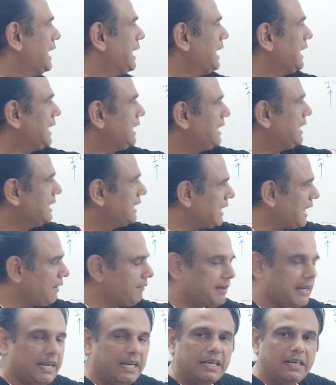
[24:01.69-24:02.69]
Here I have
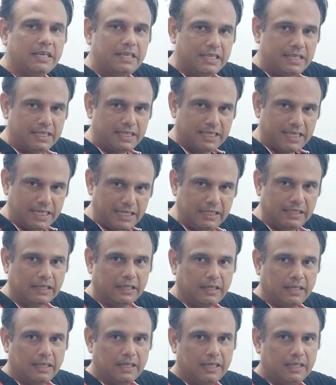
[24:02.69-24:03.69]
taken
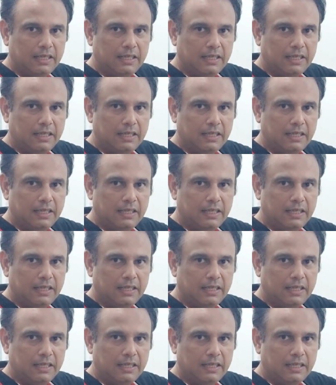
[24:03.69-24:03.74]
theta.